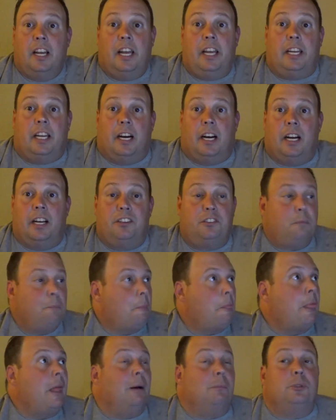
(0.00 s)
Hey guys,
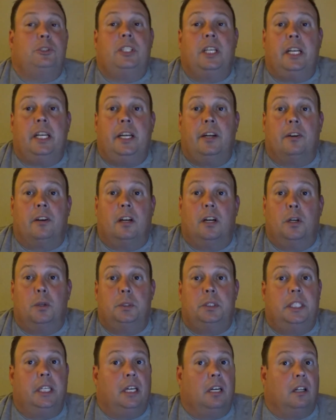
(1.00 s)
I'm sitting here in a
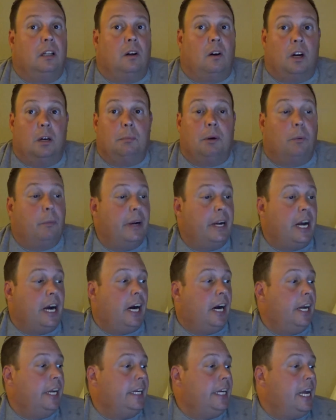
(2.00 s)
hotel on my way to
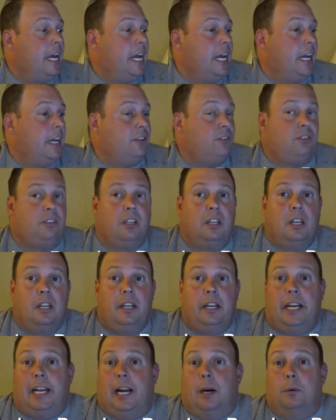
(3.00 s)
iCast,
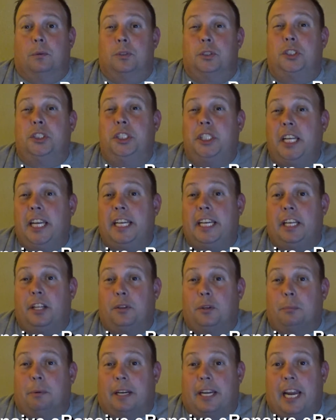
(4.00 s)
and I was digging
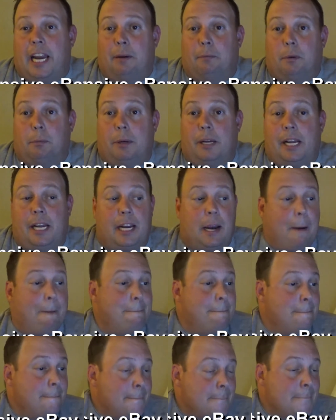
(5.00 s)
through my camera bag.
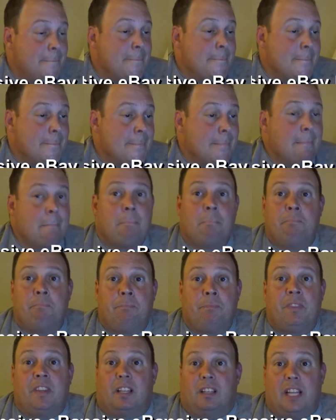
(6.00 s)

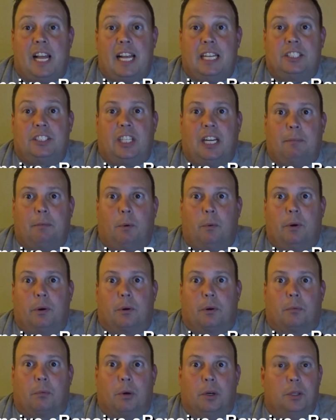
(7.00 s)
Last time I went
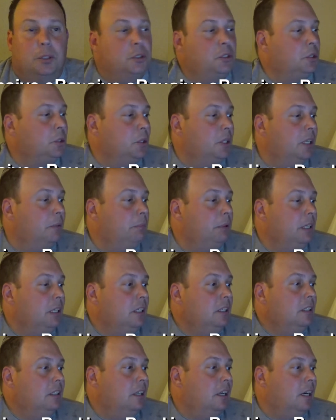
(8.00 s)
on a road trip,
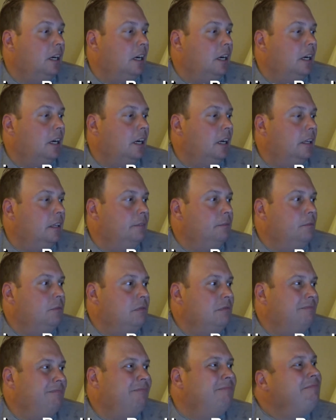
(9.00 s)
uh,
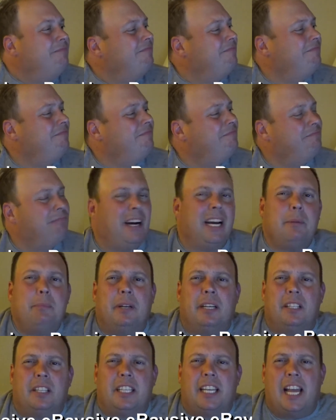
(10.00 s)
might have
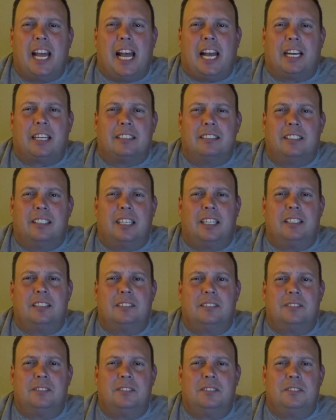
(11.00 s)
been to the Yak.
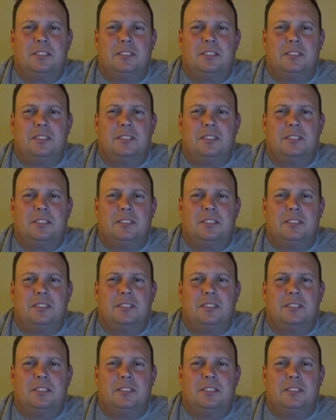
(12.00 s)
No,